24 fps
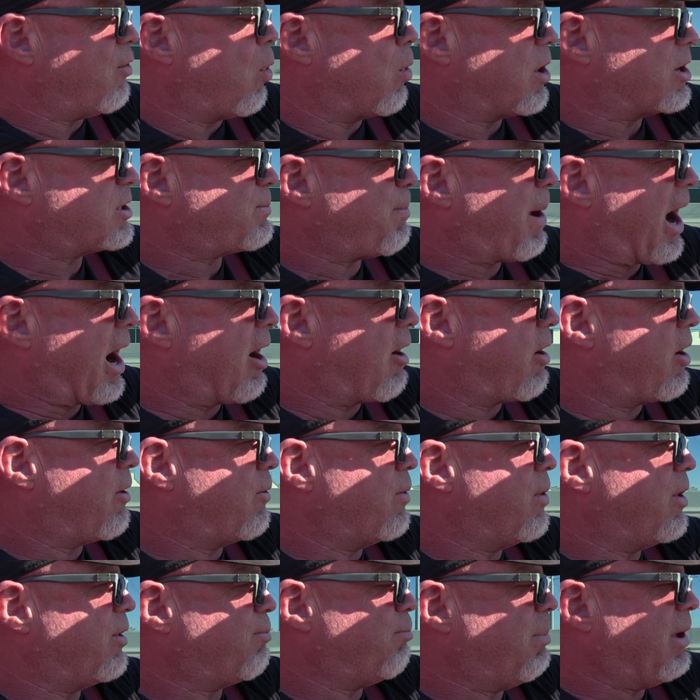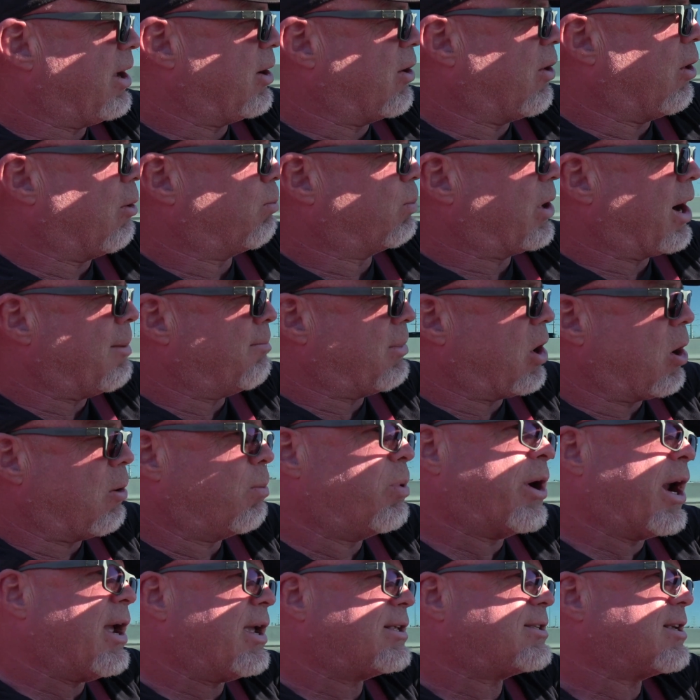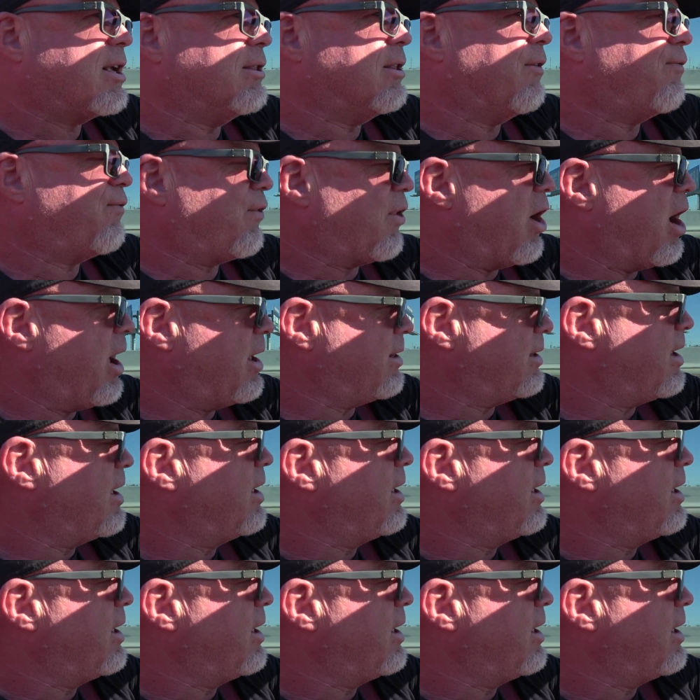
horsepower with big old Brembo brakes on the front.